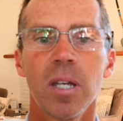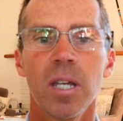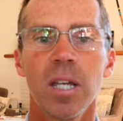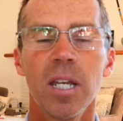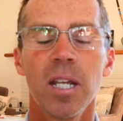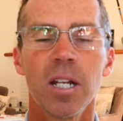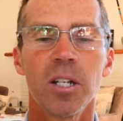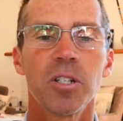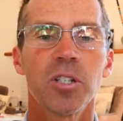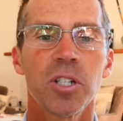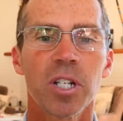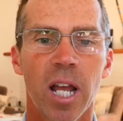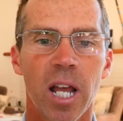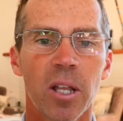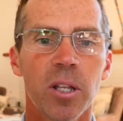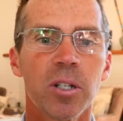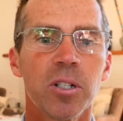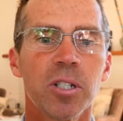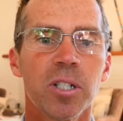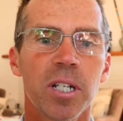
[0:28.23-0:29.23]
in a
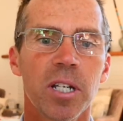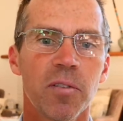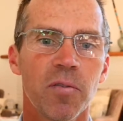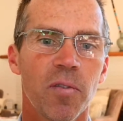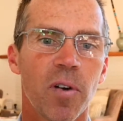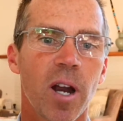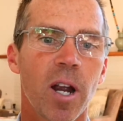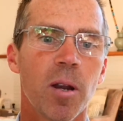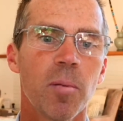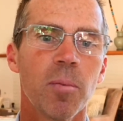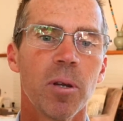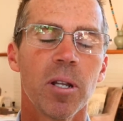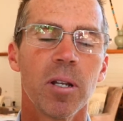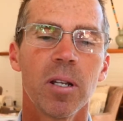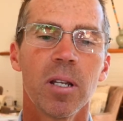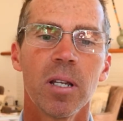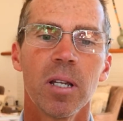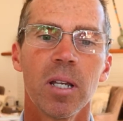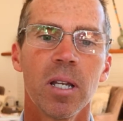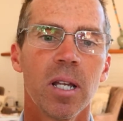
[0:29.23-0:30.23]
challenging environment,
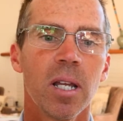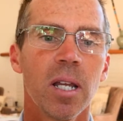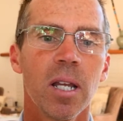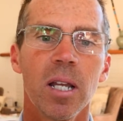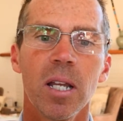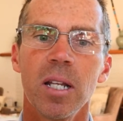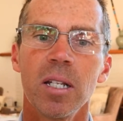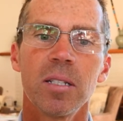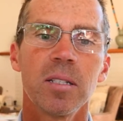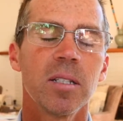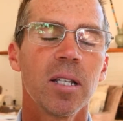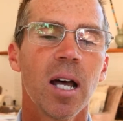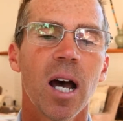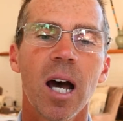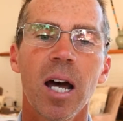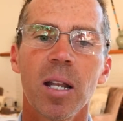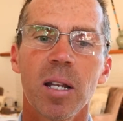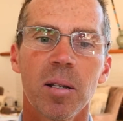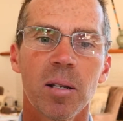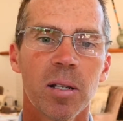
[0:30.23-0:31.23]
it's
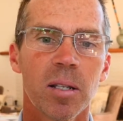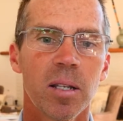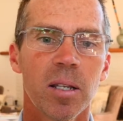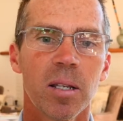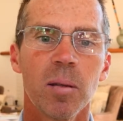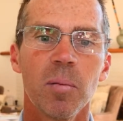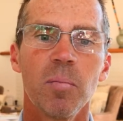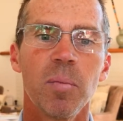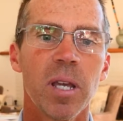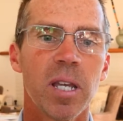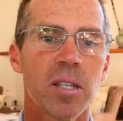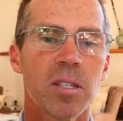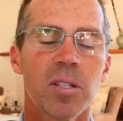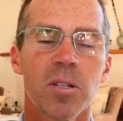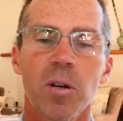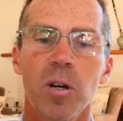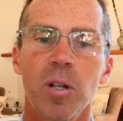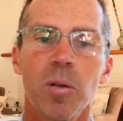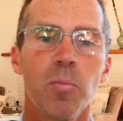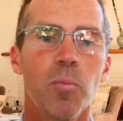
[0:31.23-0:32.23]
not based
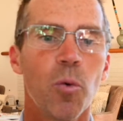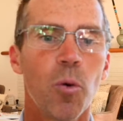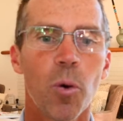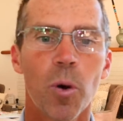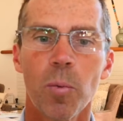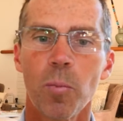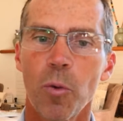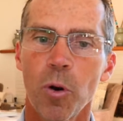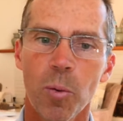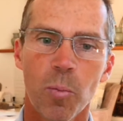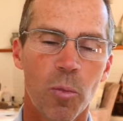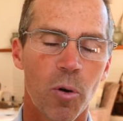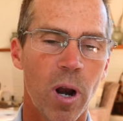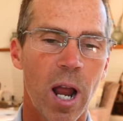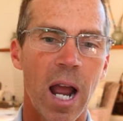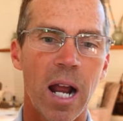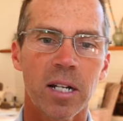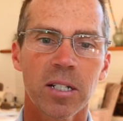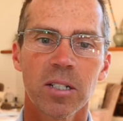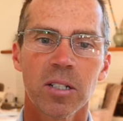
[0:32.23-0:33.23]
on more and more
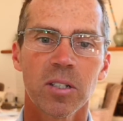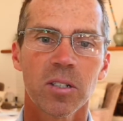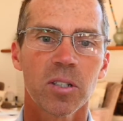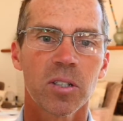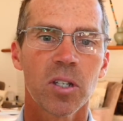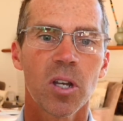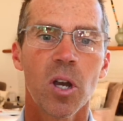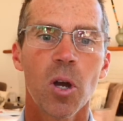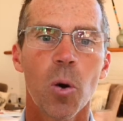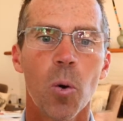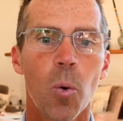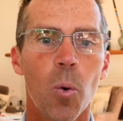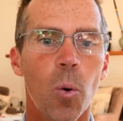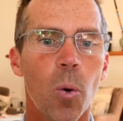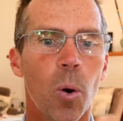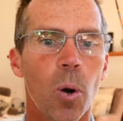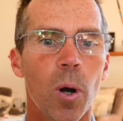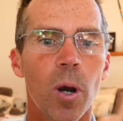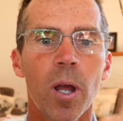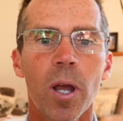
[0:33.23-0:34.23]
practice
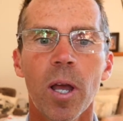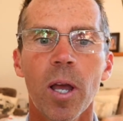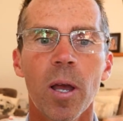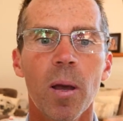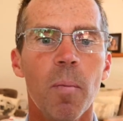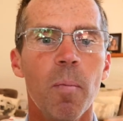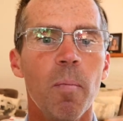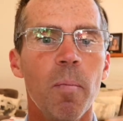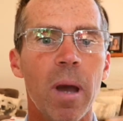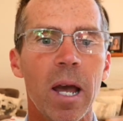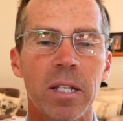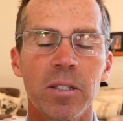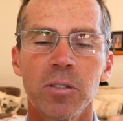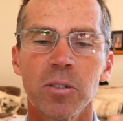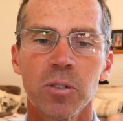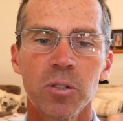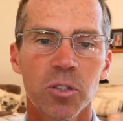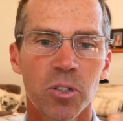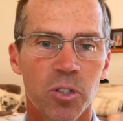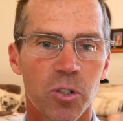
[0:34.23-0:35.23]
or
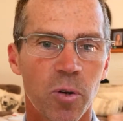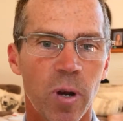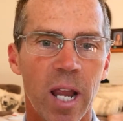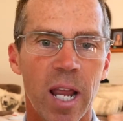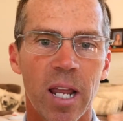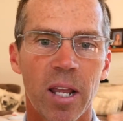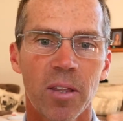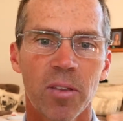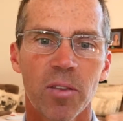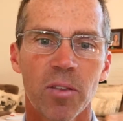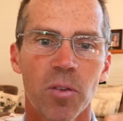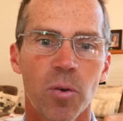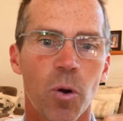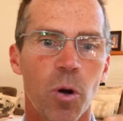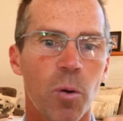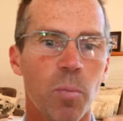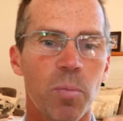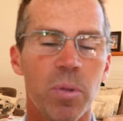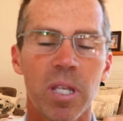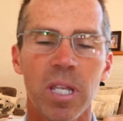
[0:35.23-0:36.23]
mental strength
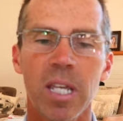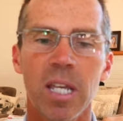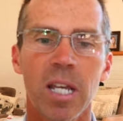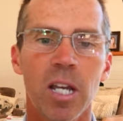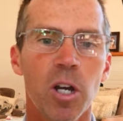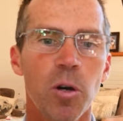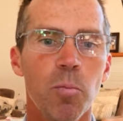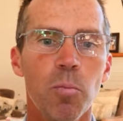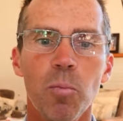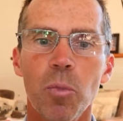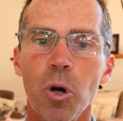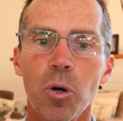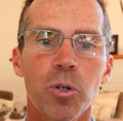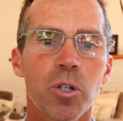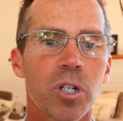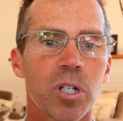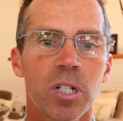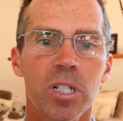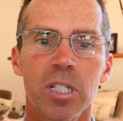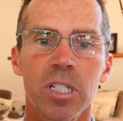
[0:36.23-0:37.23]
or being
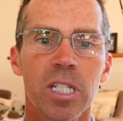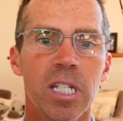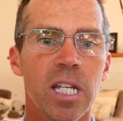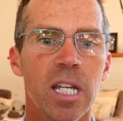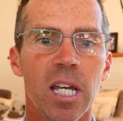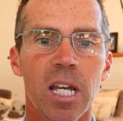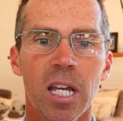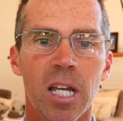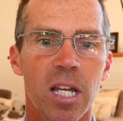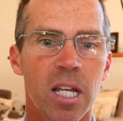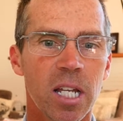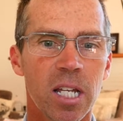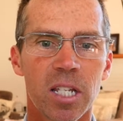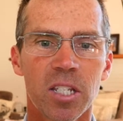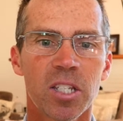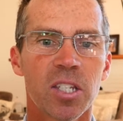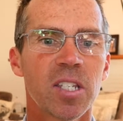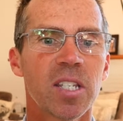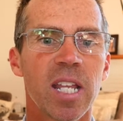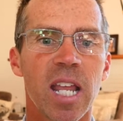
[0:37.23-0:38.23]
emotionally
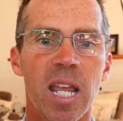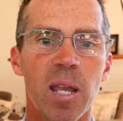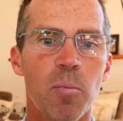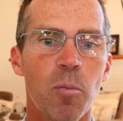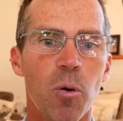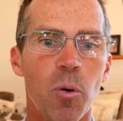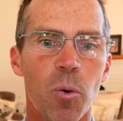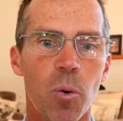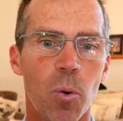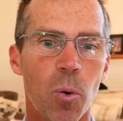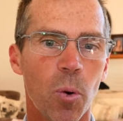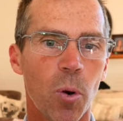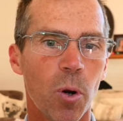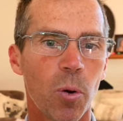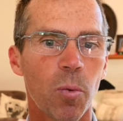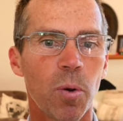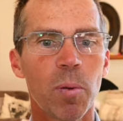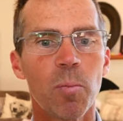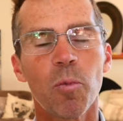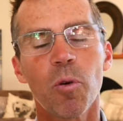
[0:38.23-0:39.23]
stable or
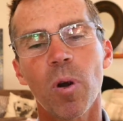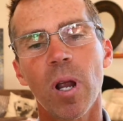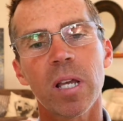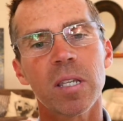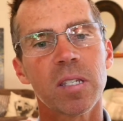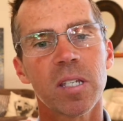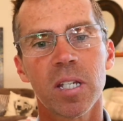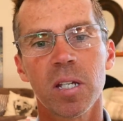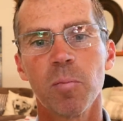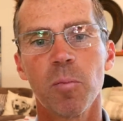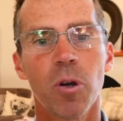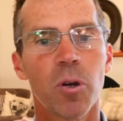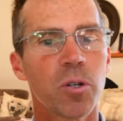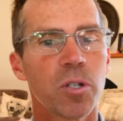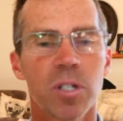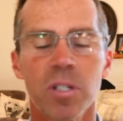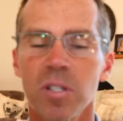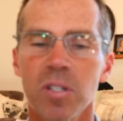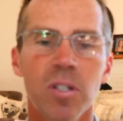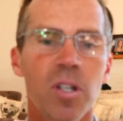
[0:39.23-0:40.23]
repressing
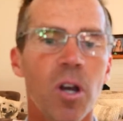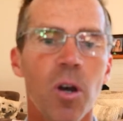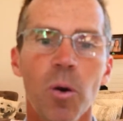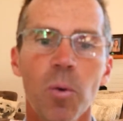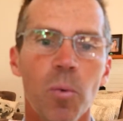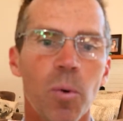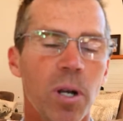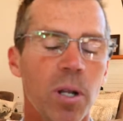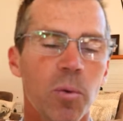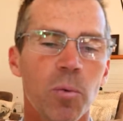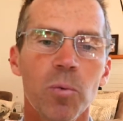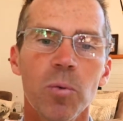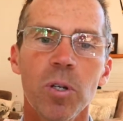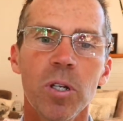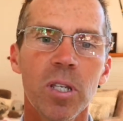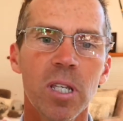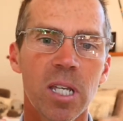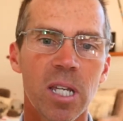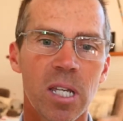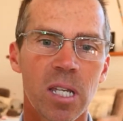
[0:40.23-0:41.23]
emotions. No, what it
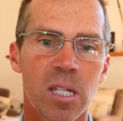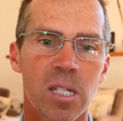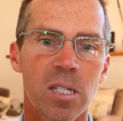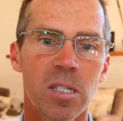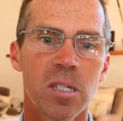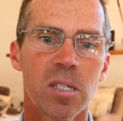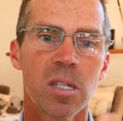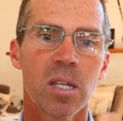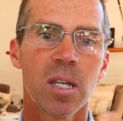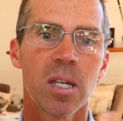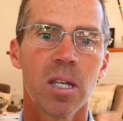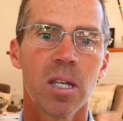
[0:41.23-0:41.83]
really is,